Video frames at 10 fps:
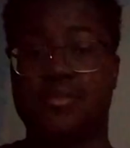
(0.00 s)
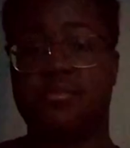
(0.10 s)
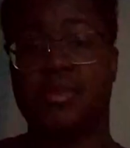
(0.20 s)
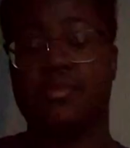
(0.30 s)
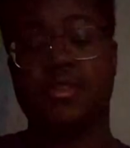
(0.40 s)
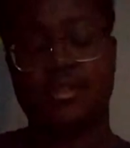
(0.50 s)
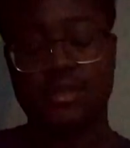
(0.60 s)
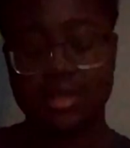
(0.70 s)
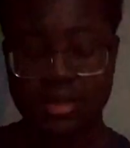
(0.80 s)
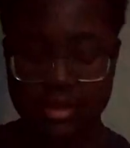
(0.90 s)
in my opinion.
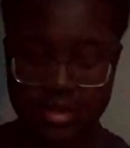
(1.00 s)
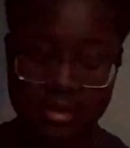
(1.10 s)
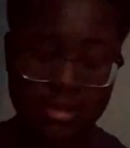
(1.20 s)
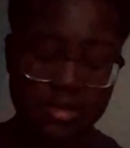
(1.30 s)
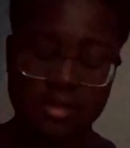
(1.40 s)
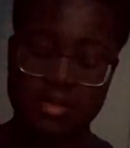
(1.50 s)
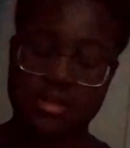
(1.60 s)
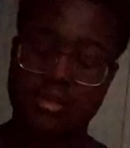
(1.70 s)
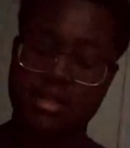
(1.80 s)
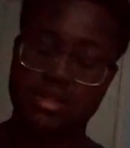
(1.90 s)

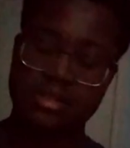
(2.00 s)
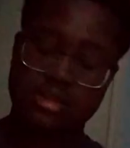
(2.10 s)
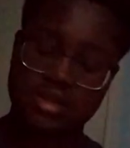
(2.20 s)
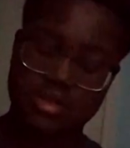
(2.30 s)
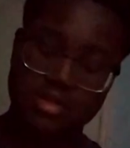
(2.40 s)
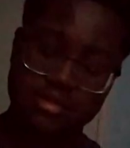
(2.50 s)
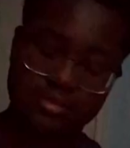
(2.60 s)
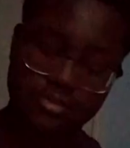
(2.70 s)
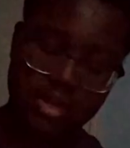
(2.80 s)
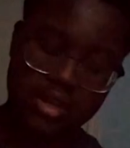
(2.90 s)
And I